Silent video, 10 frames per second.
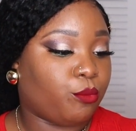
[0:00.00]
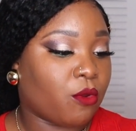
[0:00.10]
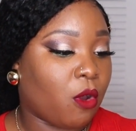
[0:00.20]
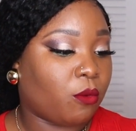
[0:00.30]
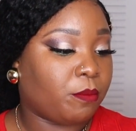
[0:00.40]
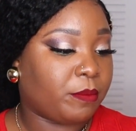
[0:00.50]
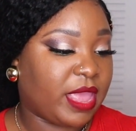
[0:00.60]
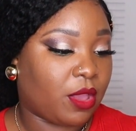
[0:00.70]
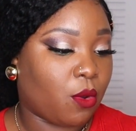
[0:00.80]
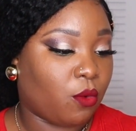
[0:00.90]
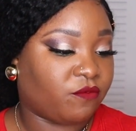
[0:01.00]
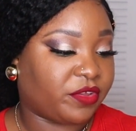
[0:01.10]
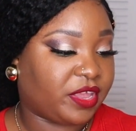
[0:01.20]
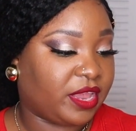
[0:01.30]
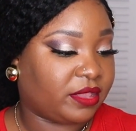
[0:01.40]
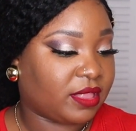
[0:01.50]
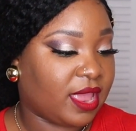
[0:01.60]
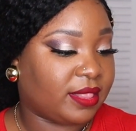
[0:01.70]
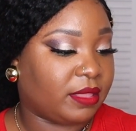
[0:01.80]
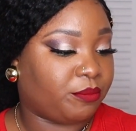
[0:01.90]
Brow Makeover Kit,
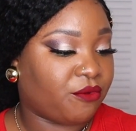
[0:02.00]
and the